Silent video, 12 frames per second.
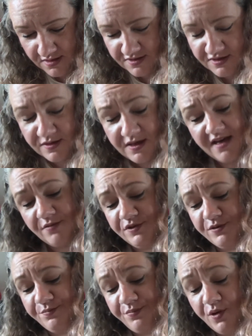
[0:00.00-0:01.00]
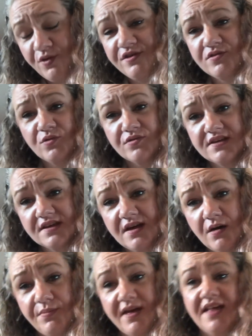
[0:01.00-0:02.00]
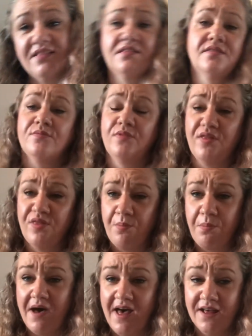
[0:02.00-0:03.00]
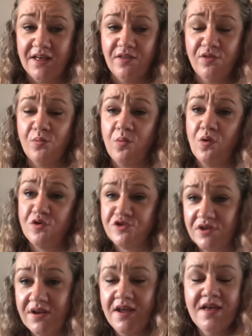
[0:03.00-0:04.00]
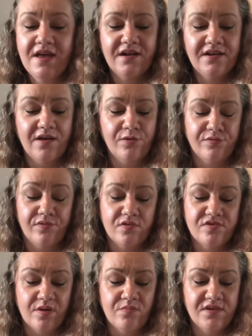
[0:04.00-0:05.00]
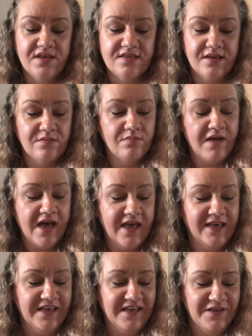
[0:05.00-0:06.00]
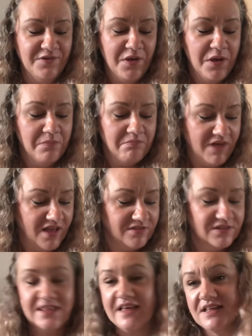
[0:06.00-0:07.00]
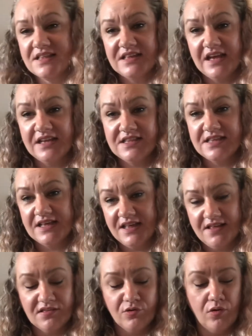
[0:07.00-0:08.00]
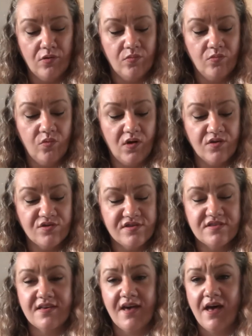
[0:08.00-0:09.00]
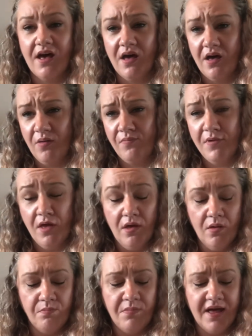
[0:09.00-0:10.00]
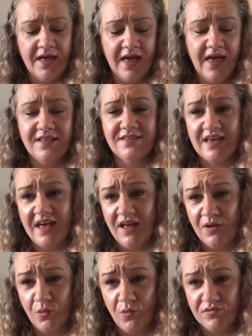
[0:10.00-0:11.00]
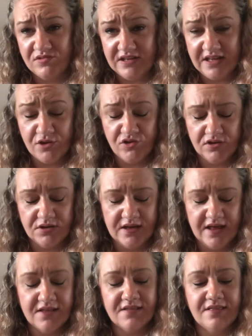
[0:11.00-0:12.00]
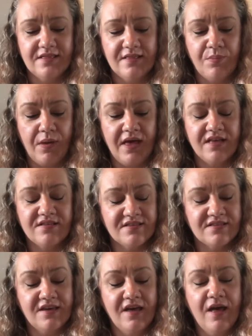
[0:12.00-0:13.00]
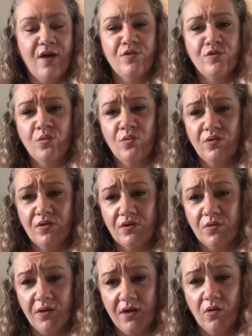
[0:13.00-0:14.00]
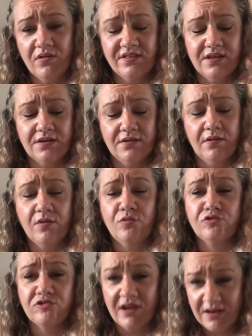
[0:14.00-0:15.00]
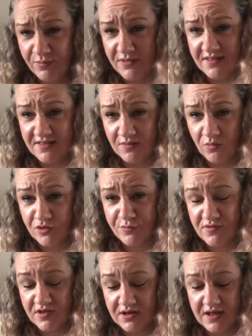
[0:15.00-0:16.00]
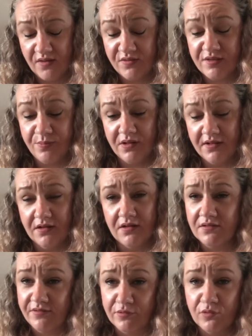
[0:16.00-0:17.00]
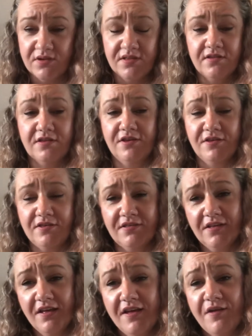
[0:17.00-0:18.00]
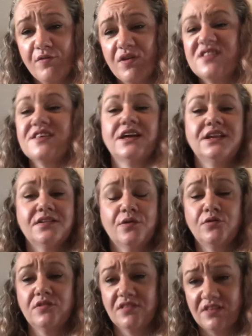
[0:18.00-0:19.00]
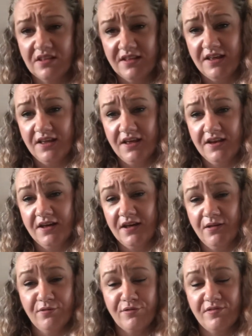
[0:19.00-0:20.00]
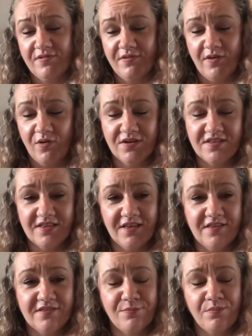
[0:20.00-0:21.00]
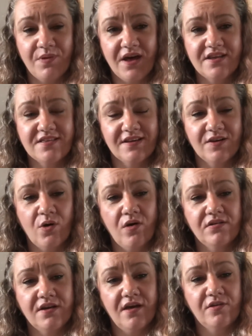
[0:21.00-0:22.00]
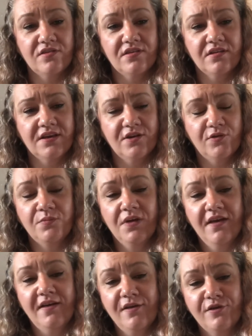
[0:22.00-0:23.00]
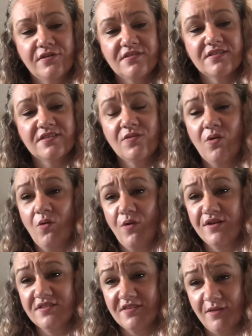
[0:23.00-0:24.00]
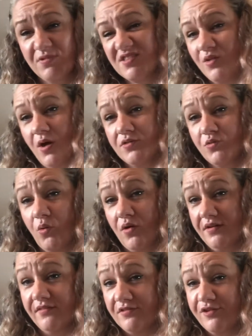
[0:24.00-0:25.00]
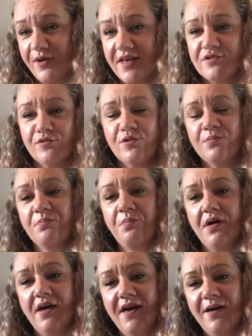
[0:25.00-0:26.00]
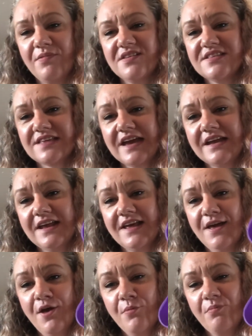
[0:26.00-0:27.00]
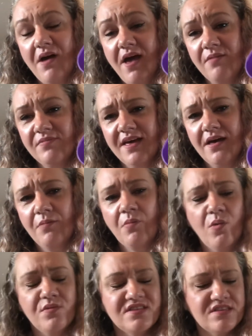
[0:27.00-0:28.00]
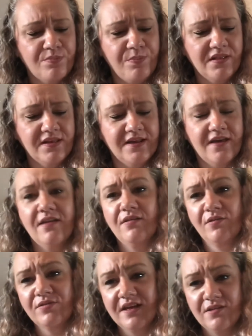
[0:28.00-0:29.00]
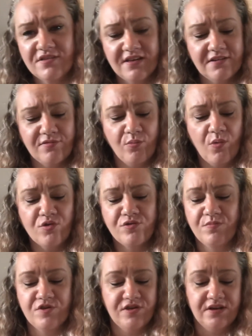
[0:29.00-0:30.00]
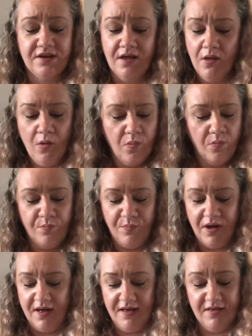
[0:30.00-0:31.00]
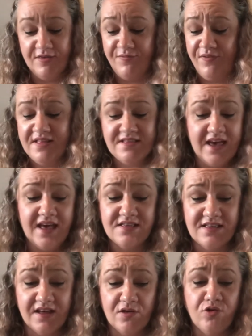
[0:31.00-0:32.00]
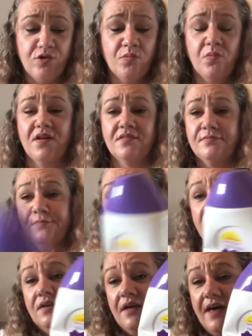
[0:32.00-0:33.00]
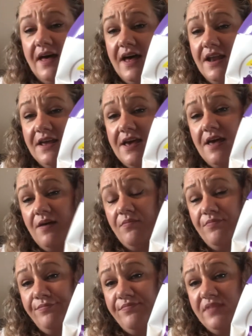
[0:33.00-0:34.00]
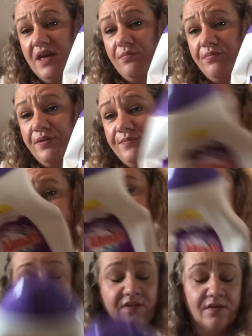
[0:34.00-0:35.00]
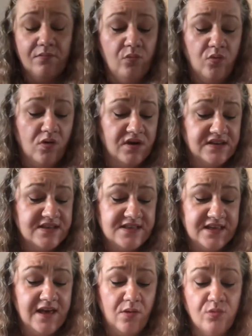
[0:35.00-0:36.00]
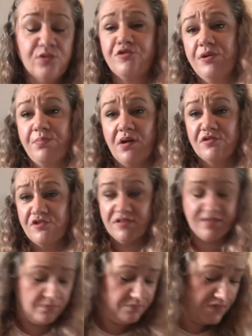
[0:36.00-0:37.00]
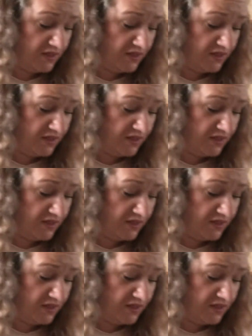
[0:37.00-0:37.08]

So yeah, you put the dosing cup in the back of the washing. Now, for some reason, my manual dexterity has gotten worse. My hand-eye coordination isn't the best. So quite often, trying to put this in the washing machine, I've spilt it on the floor. I've got a tiny little utility area. It's, honestly, it's embarrassing calling it a utility room because it's not. Well, it's got a door, so it is a room, but it's tiny. But yeah, I'm always spilling it on the outside of the washing machine. But it's fantastic. 2-in-1. And yep, what can I say? I would repurchase them.